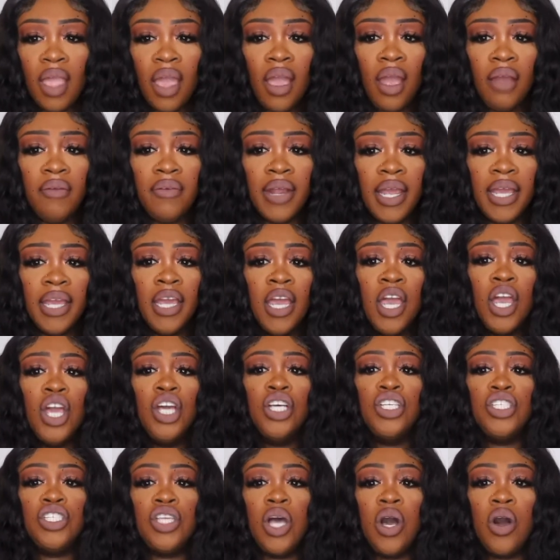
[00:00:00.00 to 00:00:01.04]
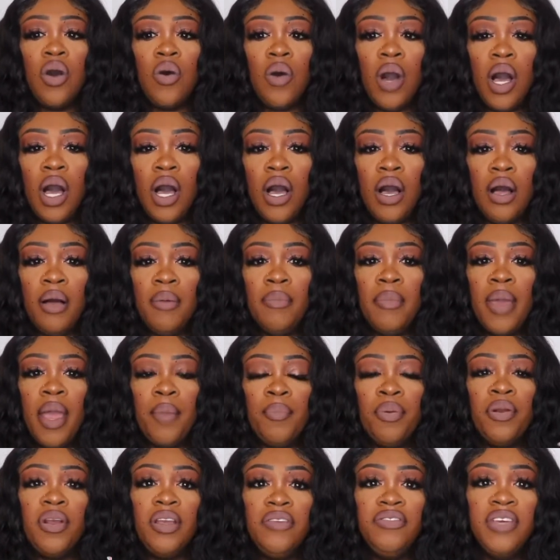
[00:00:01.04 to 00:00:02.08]
All right, so
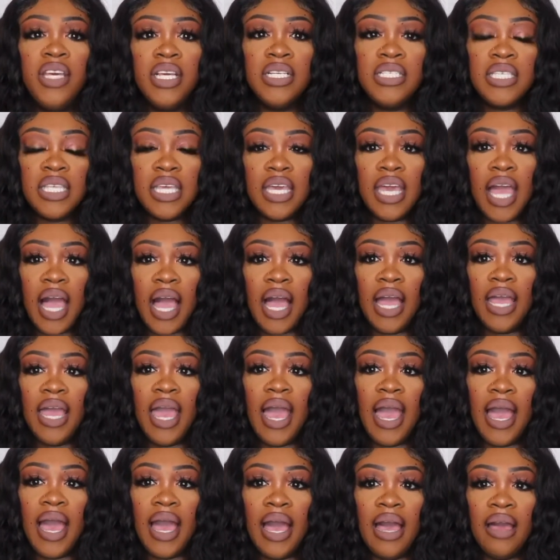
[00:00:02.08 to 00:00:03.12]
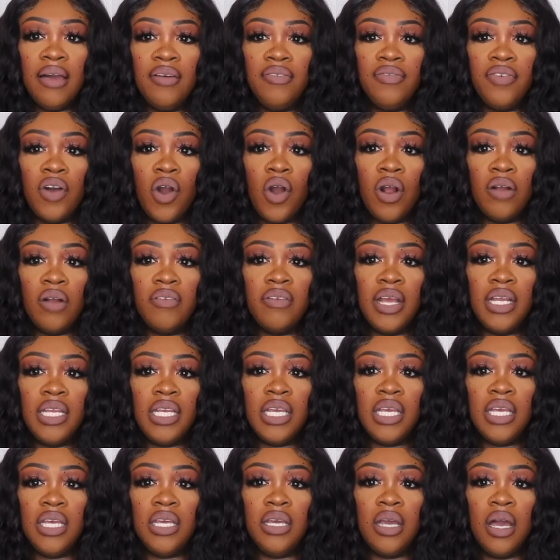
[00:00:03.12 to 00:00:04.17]
previously I have
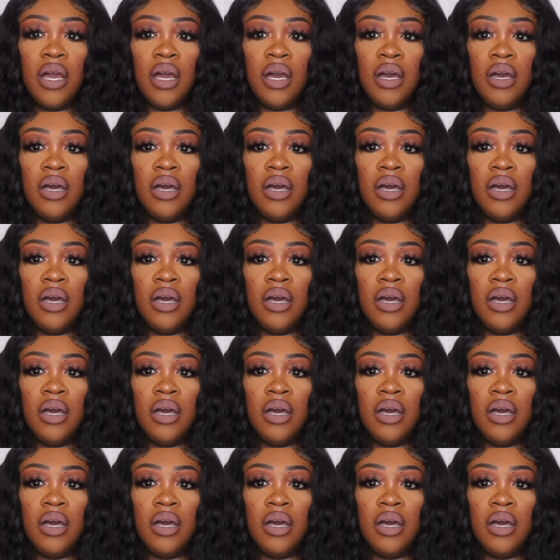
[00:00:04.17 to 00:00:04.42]
already